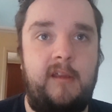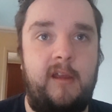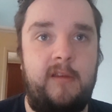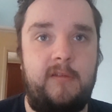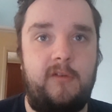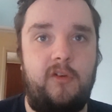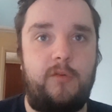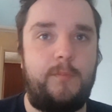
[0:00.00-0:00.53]

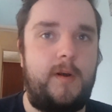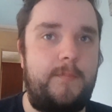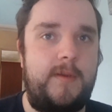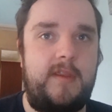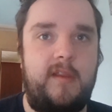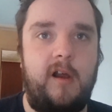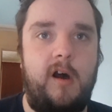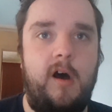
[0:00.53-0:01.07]
Hundos might be
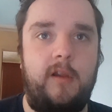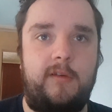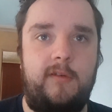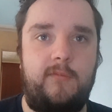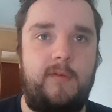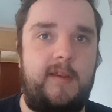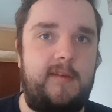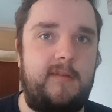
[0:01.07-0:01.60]
the
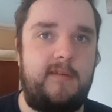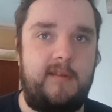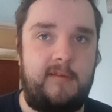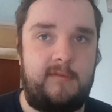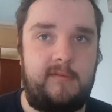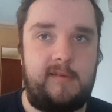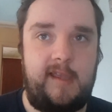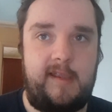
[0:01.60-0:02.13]
hardest way
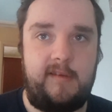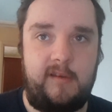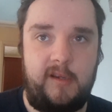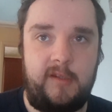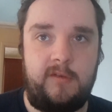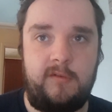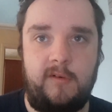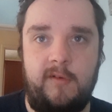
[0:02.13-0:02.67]
to get
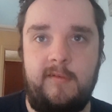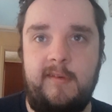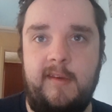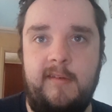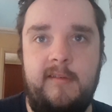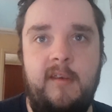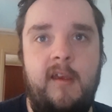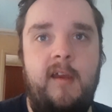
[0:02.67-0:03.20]
Hundos
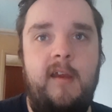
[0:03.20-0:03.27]
is